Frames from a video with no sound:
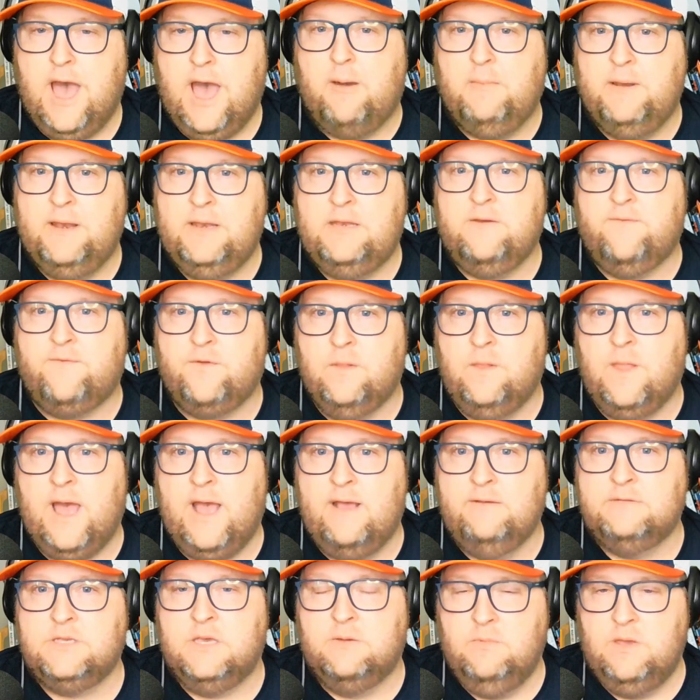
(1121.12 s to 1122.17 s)
How many different
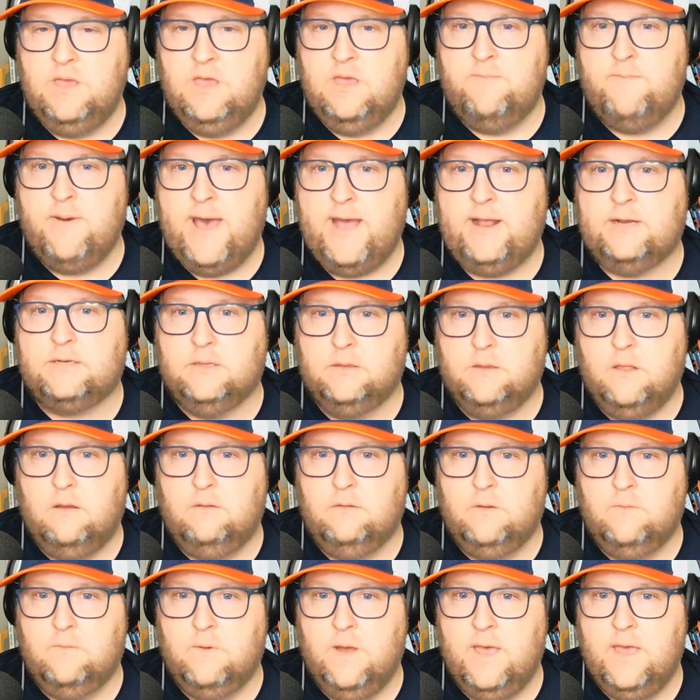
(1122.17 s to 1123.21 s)
lives can we impact
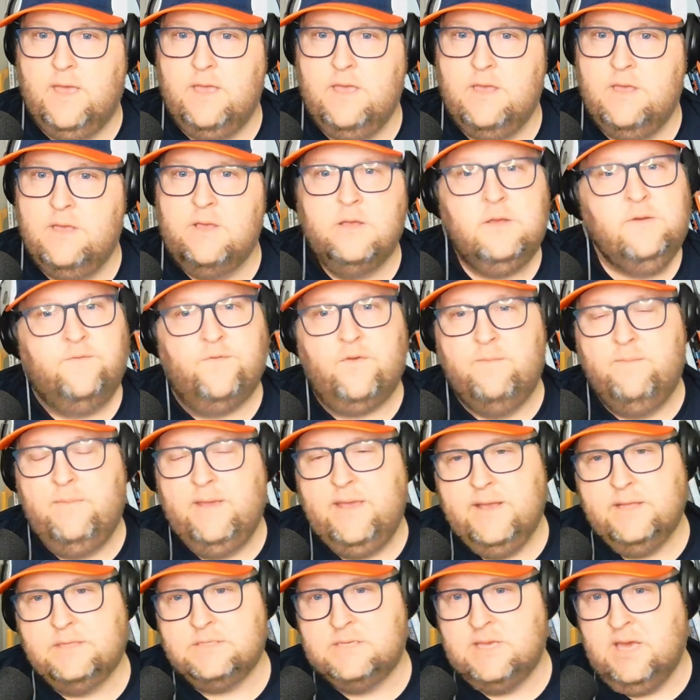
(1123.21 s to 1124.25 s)
along the way? For
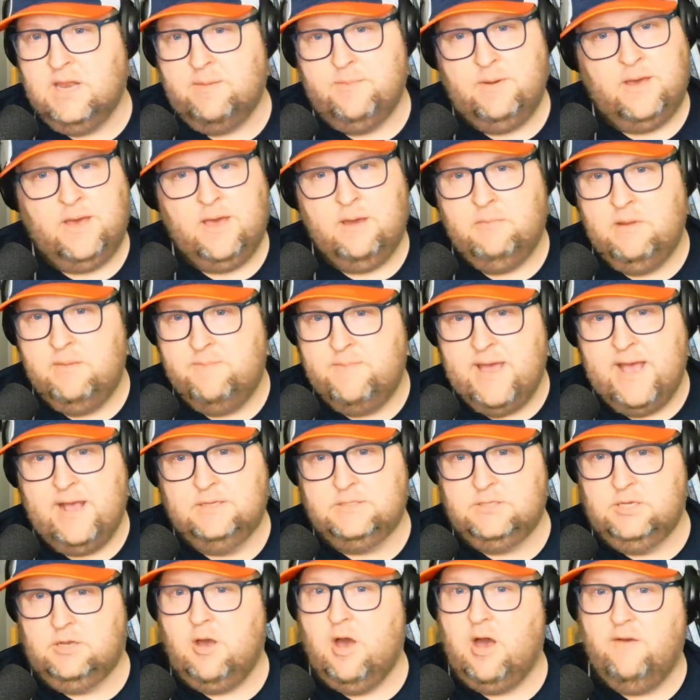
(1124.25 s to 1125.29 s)
me, it's not about how many
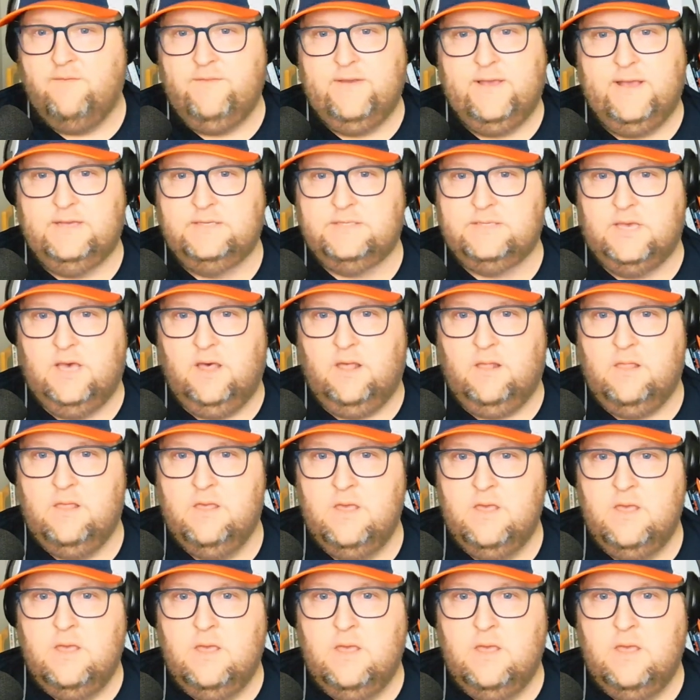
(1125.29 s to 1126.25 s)
bags of coffee I sell.